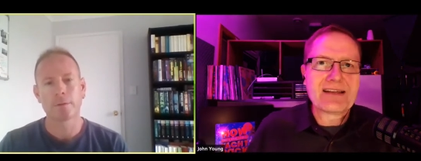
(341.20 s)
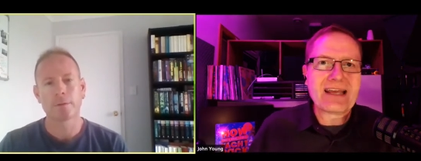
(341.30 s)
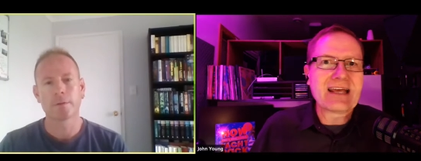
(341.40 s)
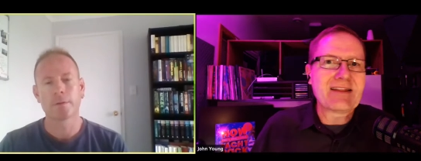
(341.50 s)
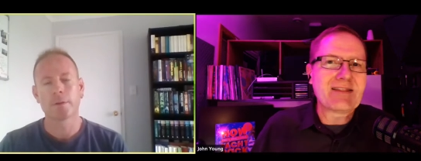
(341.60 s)

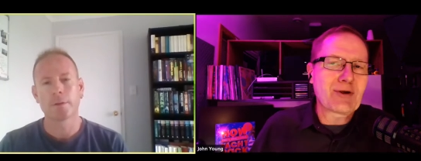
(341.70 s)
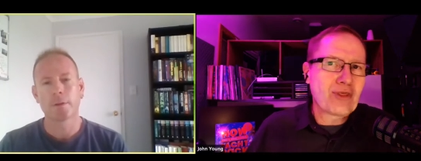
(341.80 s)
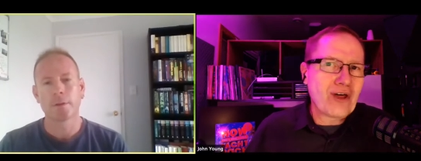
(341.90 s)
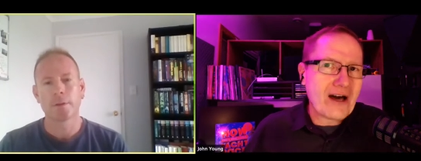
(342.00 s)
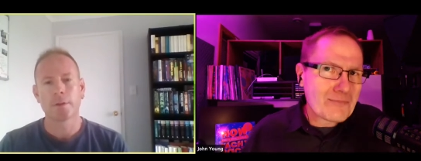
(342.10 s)
Speaker 1: in their
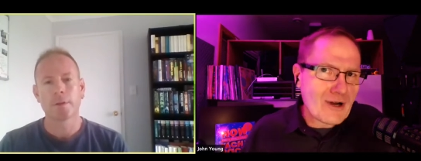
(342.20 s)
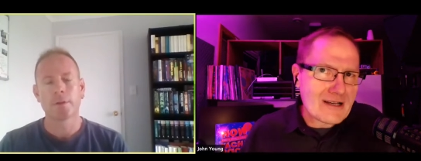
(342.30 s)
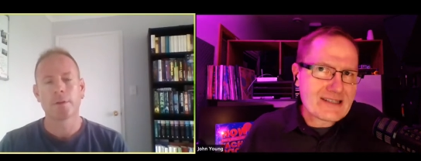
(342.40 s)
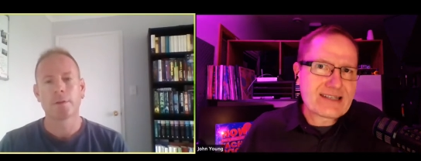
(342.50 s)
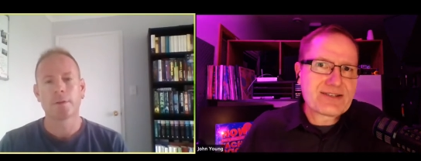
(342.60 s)
thought
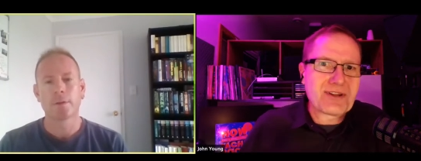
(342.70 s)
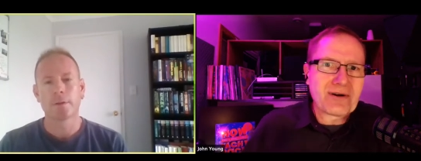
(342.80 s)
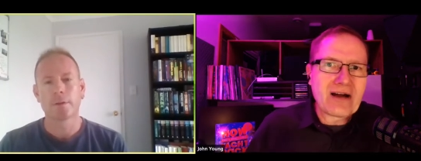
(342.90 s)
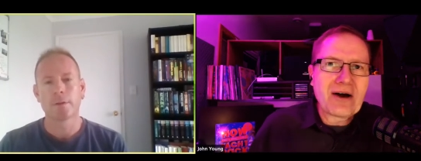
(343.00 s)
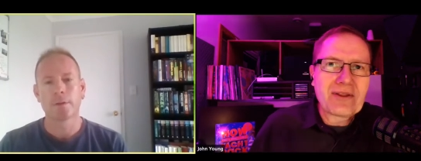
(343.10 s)
process or their
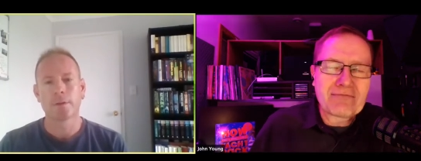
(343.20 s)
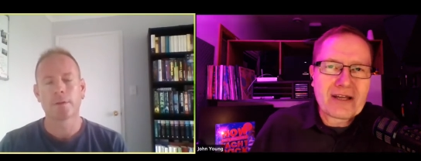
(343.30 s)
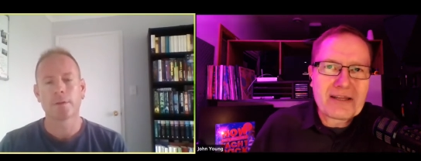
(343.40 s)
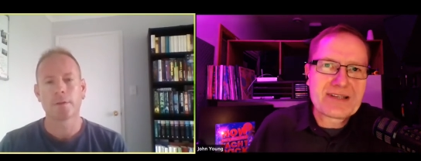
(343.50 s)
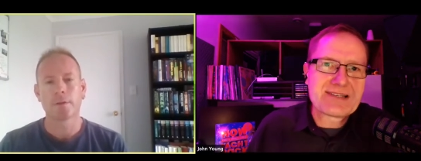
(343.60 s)
how they run
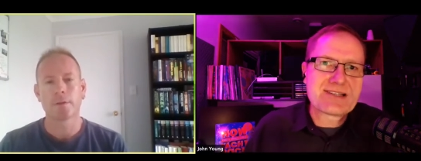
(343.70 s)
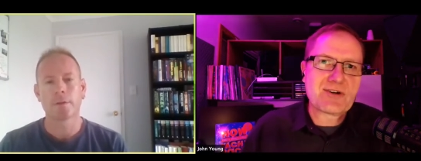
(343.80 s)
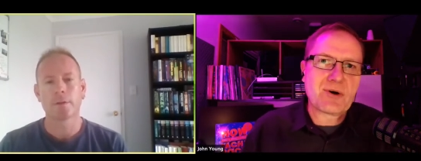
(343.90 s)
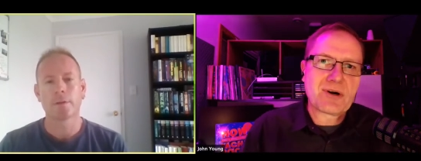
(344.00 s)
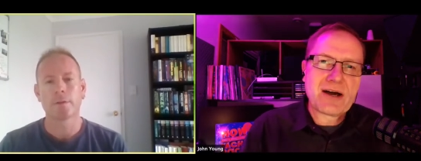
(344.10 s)
the business
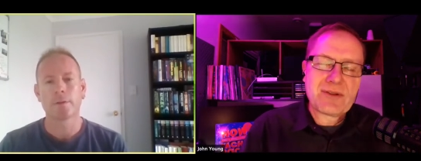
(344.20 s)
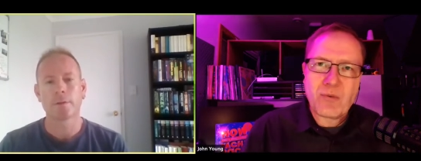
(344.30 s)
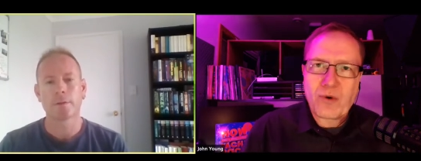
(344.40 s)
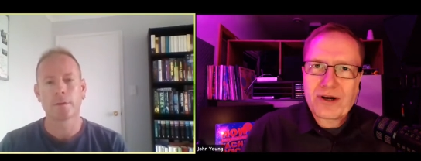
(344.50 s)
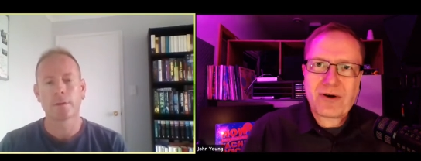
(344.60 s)
or how they
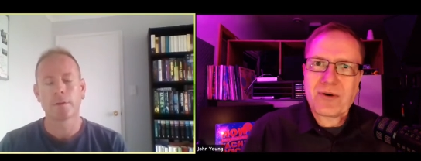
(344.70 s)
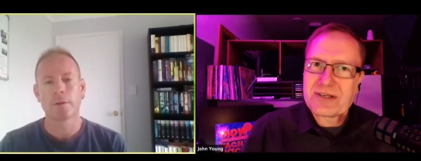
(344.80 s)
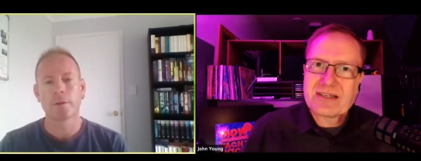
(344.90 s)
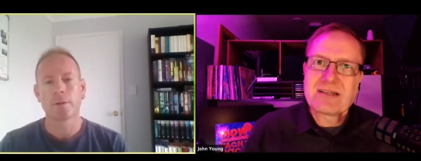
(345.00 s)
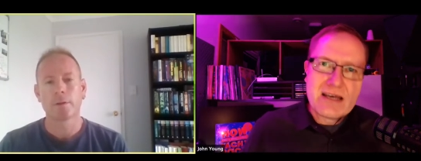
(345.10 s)
work, or is
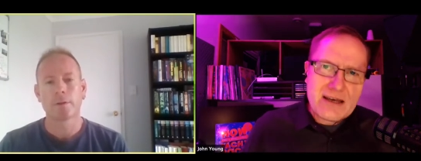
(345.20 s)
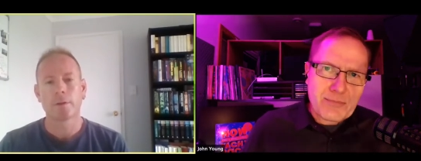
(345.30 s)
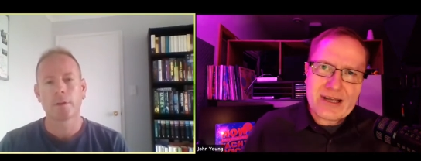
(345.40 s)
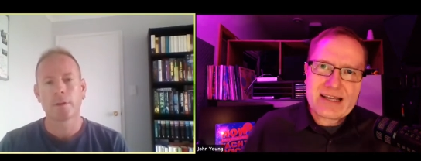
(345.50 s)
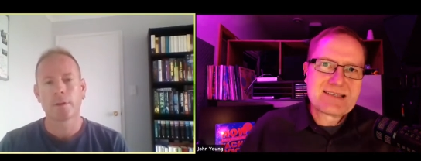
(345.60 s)
it
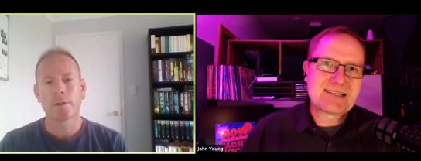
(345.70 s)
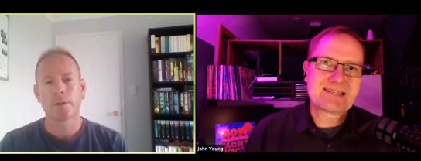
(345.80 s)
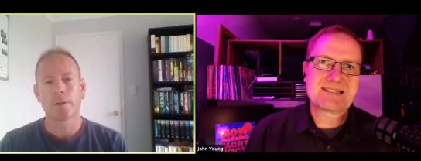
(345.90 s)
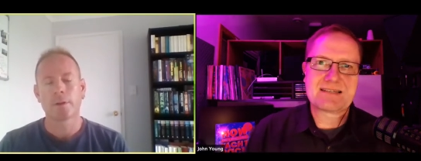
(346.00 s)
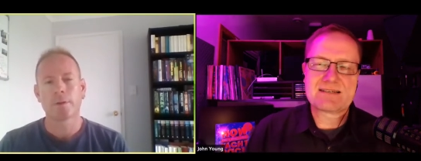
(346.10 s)
pretty
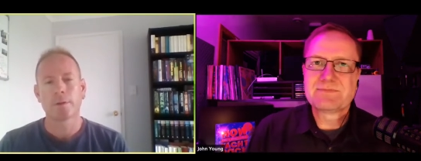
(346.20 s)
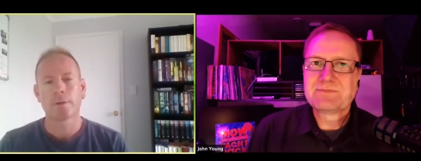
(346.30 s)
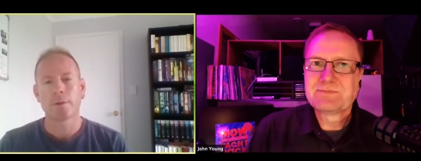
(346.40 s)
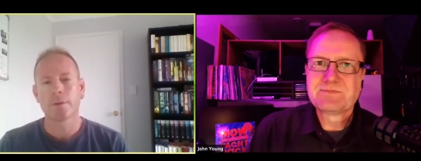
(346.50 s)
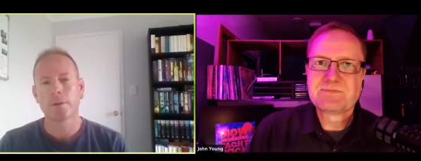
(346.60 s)
consistent?
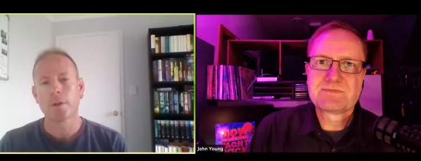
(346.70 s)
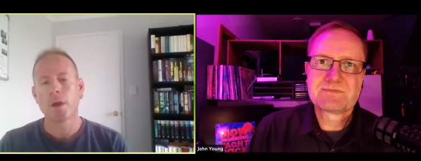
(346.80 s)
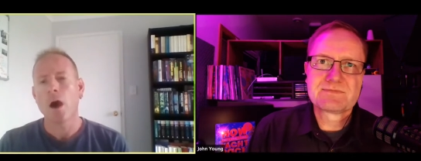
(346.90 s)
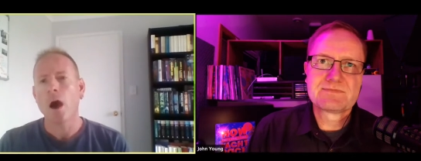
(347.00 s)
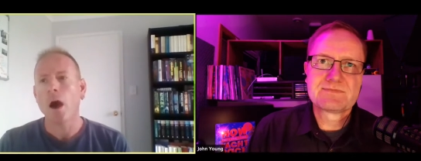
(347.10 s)

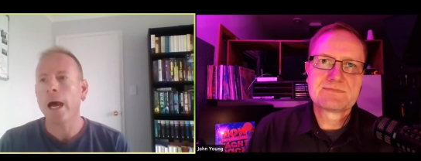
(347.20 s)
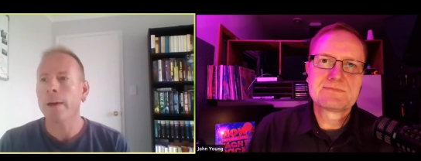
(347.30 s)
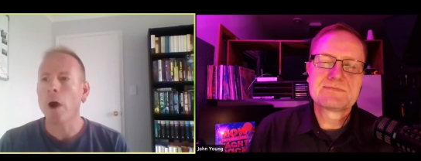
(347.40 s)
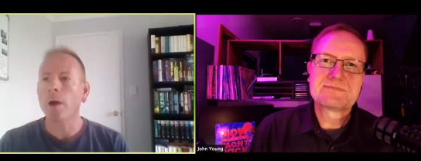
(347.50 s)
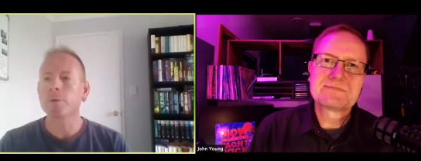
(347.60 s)

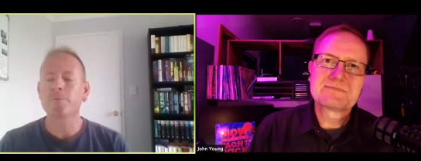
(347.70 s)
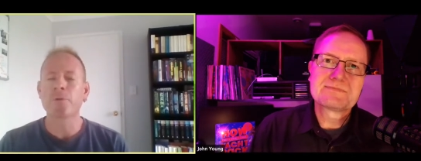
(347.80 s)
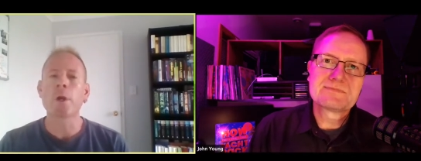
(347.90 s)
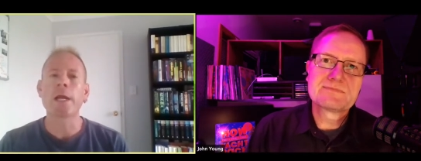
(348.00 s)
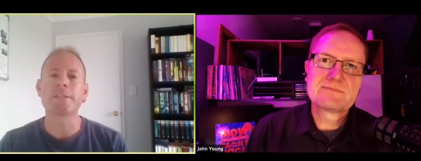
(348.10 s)
Speaker 2: Um, I would,
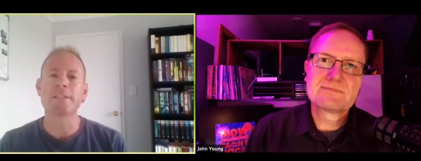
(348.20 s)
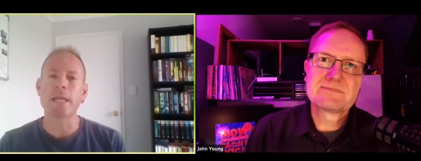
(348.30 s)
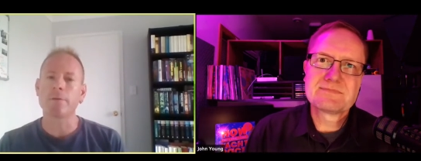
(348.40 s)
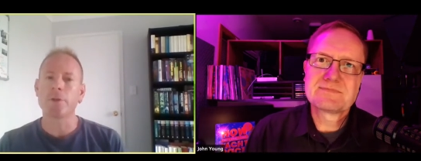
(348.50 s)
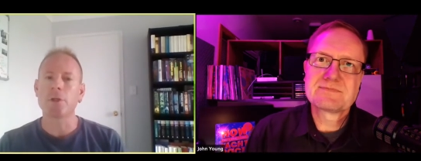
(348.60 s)
from what I
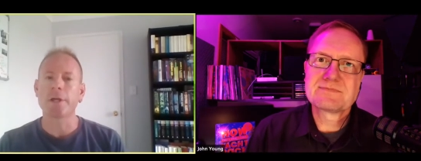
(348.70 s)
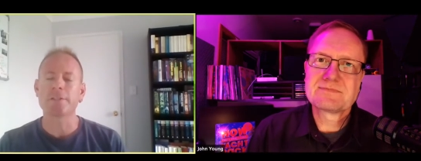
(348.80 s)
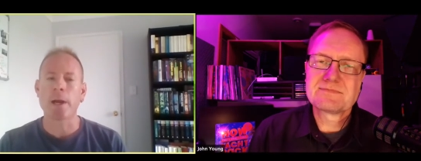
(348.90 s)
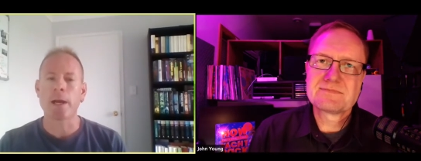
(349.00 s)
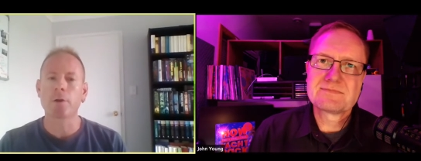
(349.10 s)
understand of the
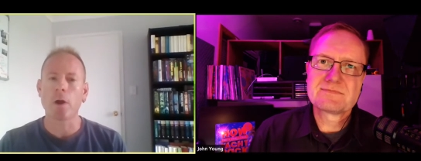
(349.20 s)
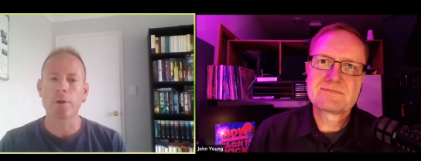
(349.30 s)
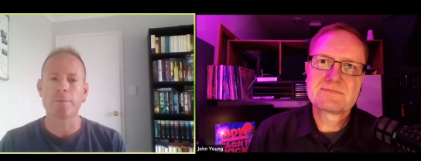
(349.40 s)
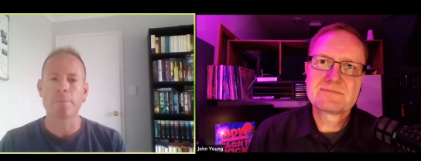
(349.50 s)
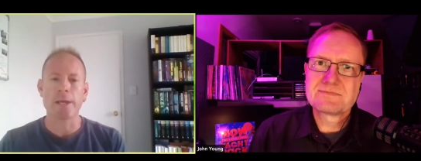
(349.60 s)
U.S. market, I
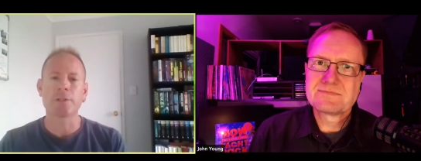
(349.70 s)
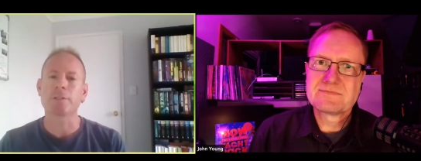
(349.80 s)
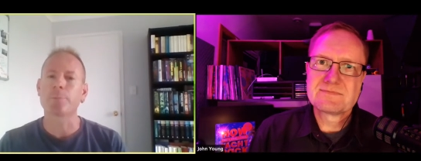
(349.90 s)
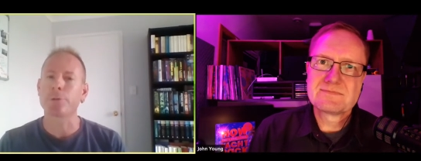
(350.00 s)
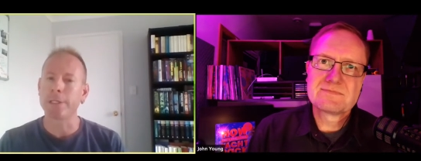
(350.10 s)
would imagine
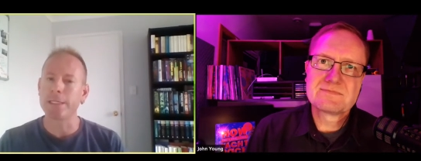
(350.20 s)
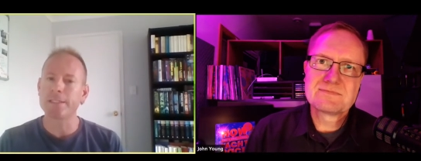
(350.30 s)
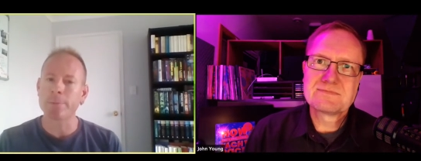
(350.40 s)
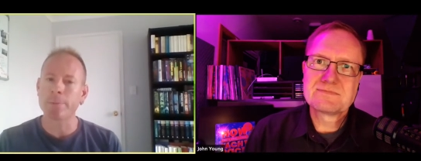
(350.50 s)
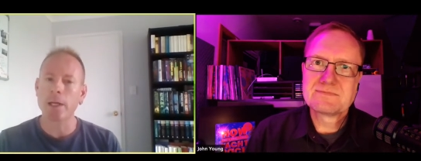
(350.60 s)
it's
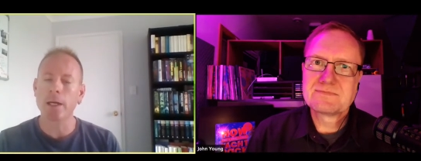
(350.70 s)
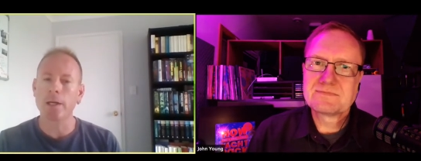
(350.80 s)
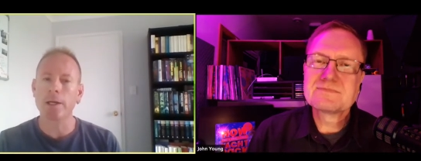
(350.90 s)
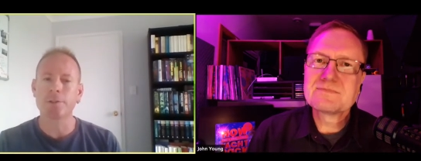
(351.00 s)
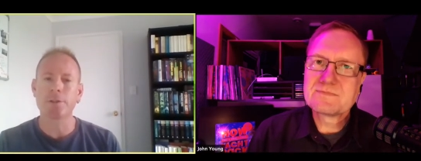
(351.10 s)
pretty similar
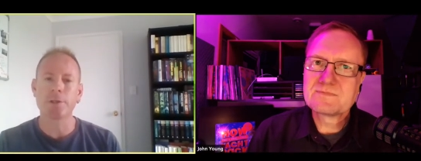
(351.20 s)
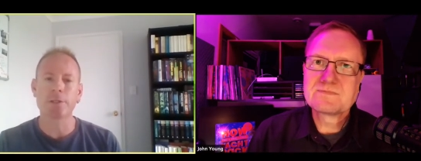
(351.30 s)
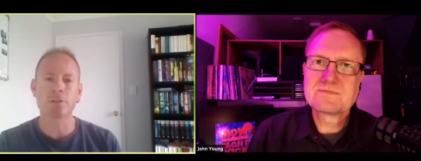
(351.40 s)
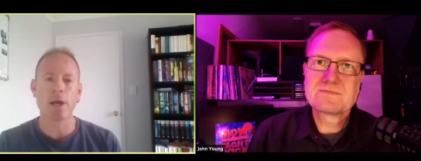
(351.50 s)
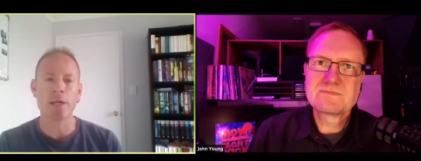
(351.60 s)
uh, to
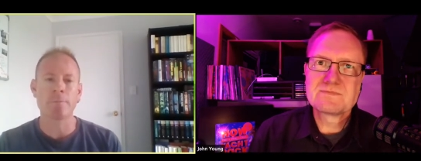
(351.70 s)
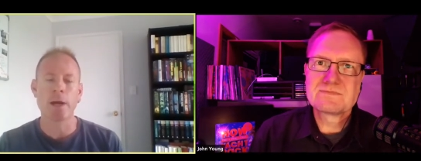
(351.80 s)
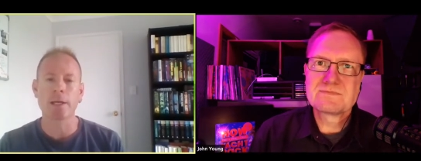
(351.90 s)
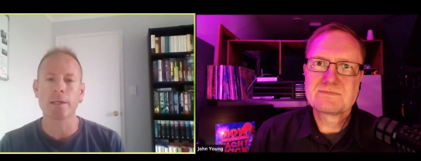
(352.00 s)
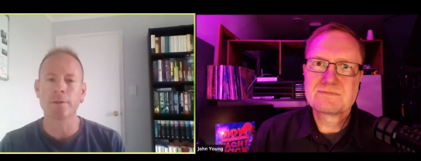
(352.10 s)
the Australian
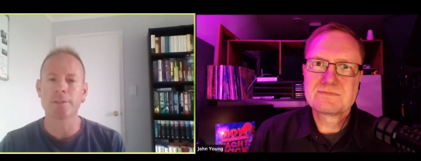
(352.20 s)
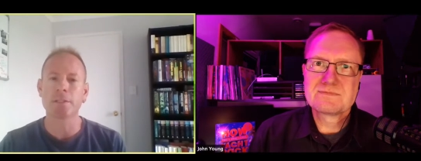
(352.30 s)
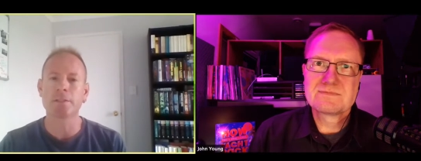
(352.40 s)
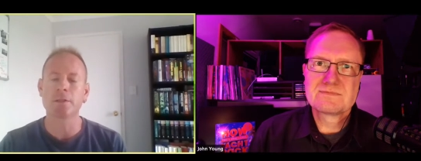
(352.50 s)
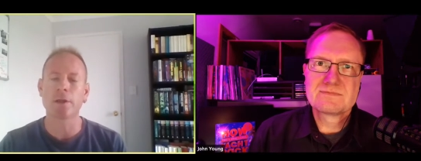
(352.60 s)
market in the
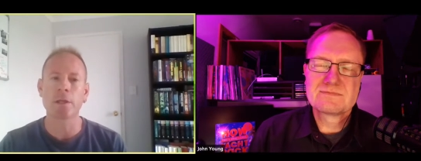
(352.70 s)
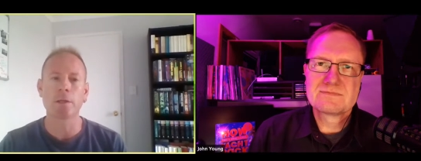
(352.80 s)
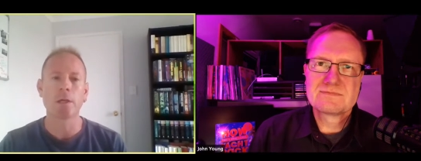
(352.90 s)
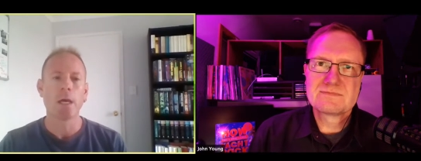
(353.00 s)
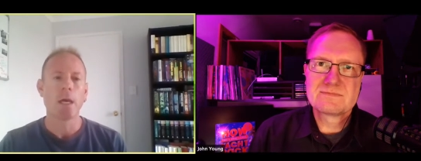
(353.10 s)
sense that I think